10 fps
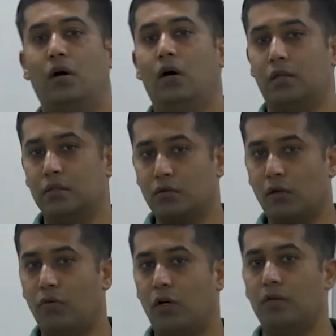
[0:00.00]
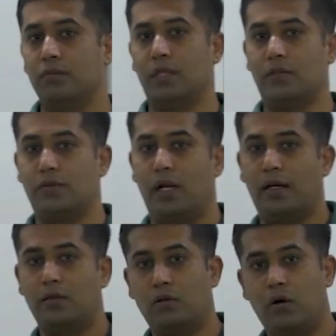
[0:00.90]
or control volumes as we
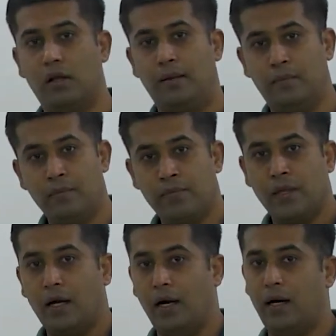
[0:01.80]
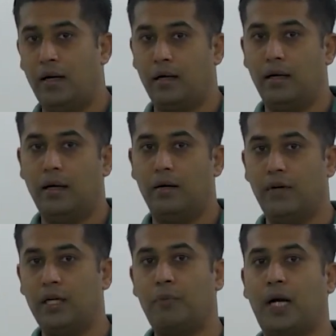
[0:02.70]
like to call them are, are
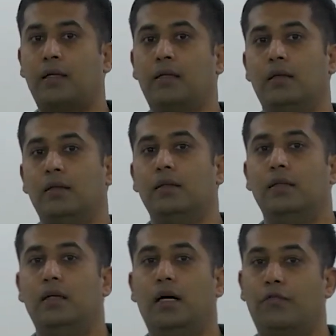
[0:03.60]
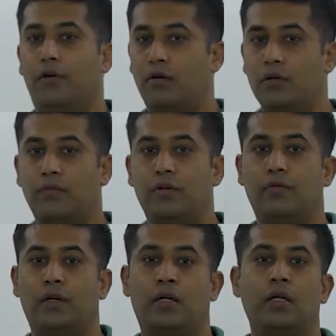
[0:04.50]
very practical, are found
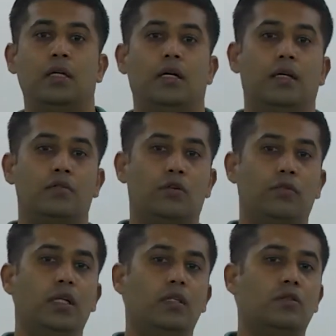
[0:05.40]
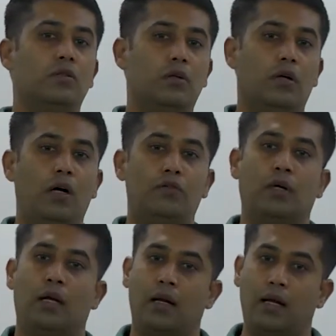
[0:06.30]
everywhere. And so we need to know how to
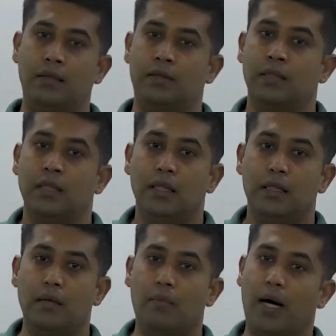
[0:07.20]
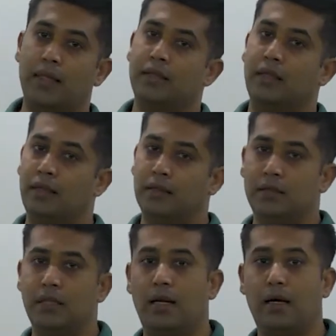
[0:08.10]
analyze the mass and
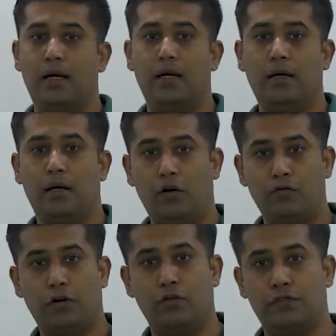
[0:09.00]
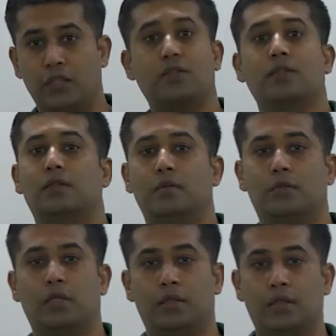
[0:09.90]
energy and, uh, of, of such
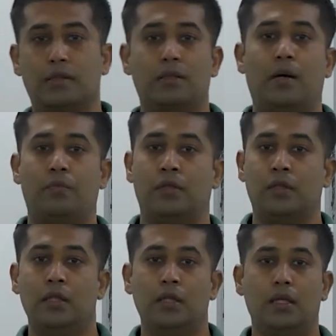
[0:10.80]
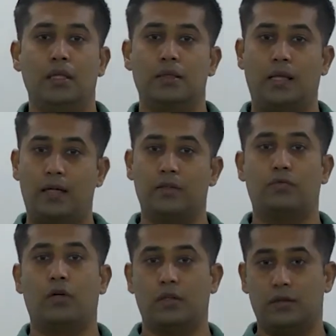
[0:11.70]
systems. And this chapter is, that is
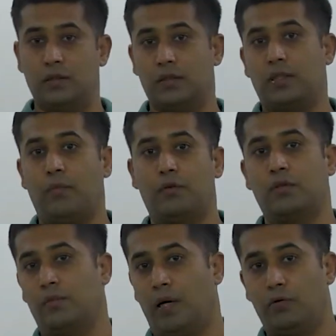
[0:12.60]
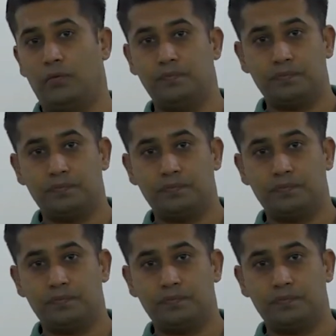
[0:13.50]
what it, this chapter is about.